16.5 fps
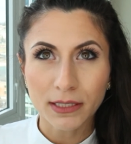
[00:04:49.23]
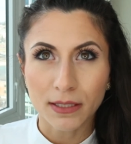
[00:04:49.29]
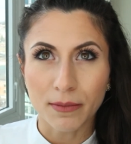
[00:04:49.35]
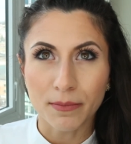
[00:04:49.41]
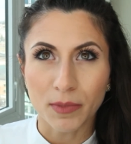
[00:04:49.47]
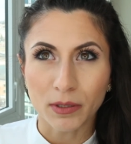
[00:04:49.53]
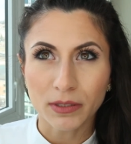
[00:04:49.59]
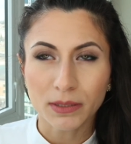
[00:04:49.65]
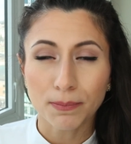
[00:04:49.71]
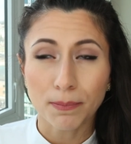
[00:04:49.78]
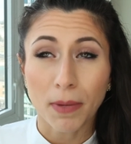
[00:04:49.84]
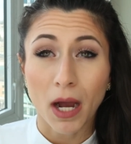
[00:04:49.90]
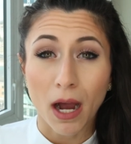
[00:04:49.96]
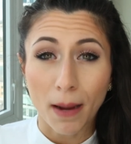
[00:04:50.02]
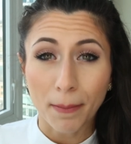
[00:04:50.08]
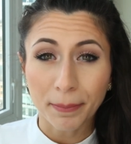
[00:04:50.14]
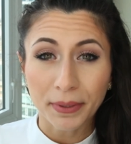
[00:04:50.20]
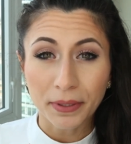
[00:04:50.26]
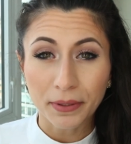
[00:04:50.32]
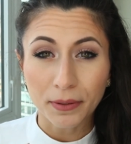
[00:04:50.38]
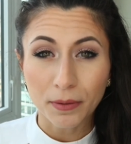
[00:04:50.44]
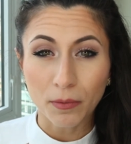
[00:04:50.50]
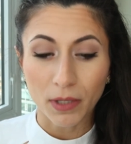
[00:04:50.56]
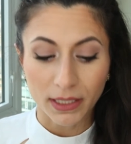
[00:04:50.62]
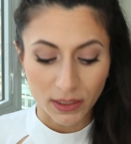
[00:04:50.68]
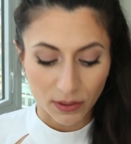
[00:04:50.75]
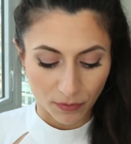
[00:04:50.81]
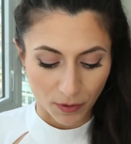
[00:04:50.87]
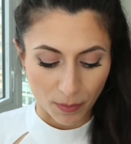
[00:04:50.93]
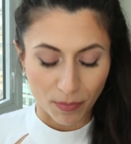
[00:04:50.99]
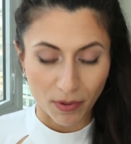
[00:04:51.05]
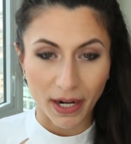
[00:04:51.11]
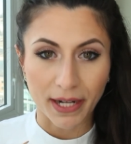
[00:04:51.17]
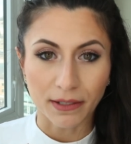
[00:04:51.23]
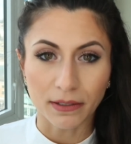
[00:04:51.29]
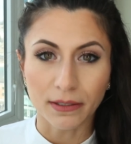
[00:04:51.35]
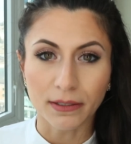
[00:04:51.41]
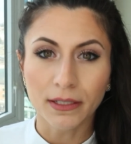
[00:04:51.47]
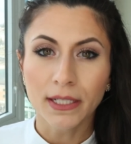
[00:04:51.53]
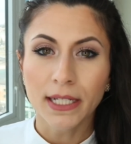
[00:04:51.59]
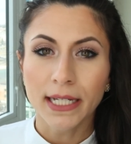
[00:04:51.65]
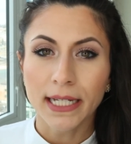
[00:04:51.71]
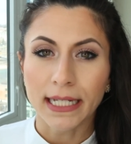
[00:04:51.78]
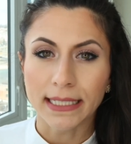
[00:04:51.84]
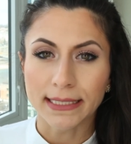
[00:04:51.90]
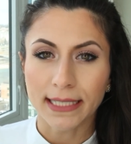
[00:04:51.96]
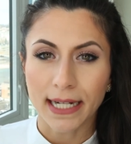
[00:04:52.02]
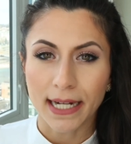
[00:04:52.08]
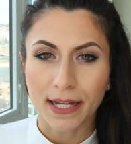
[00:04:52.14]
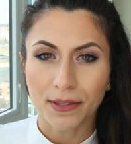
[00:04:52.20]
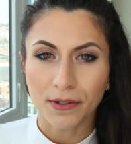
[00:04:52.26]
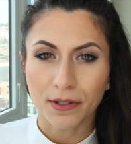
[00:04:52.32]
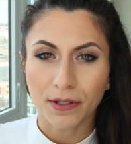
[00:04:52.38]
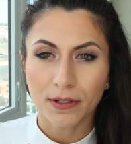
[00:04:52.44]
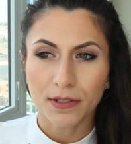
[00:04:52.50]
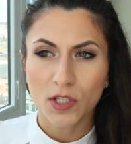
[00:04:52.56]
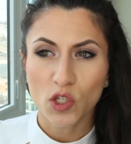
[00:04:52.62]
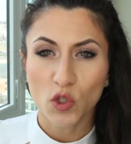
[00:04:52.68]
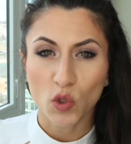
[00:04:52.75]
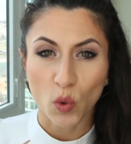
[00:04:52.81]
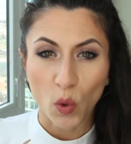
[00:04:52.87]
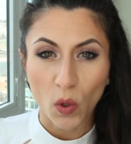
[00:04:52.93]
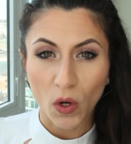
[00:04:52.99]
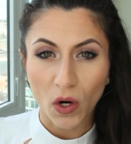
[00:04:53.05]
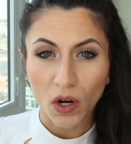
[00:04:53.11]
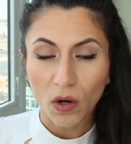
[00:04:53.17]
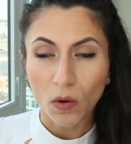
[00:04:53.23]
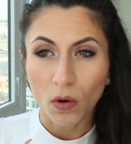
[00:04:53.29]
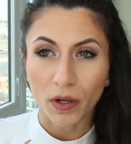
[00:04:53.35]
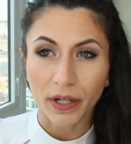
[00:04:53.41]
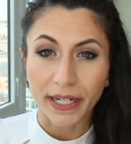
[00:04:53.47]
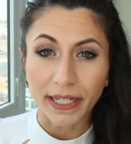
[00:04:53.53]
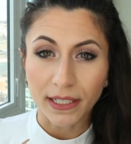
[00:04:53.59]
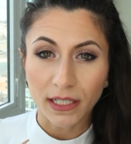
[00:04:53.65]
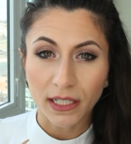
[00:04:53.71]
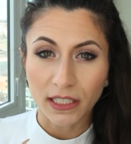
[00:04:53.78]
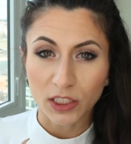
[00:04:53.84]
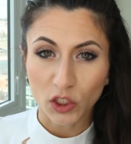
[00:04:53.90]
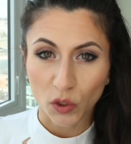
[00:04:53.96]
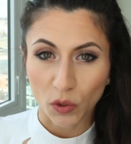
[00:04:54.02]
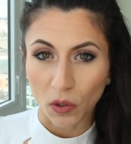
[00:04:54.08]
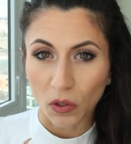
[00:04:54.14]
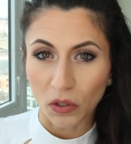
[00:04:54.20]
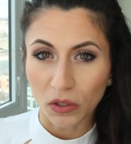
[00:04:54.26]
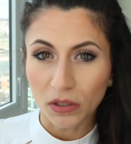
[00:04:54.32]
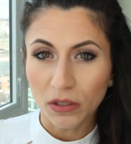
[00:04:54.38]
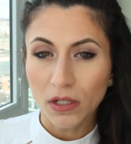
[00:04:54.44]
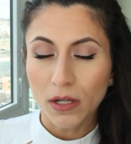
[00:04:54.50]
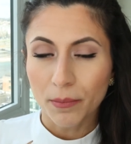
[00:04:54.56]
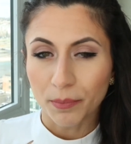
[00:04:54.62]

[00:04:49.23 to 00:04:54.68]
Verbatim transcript: the most popular ones for bridal is either Soar or In Control.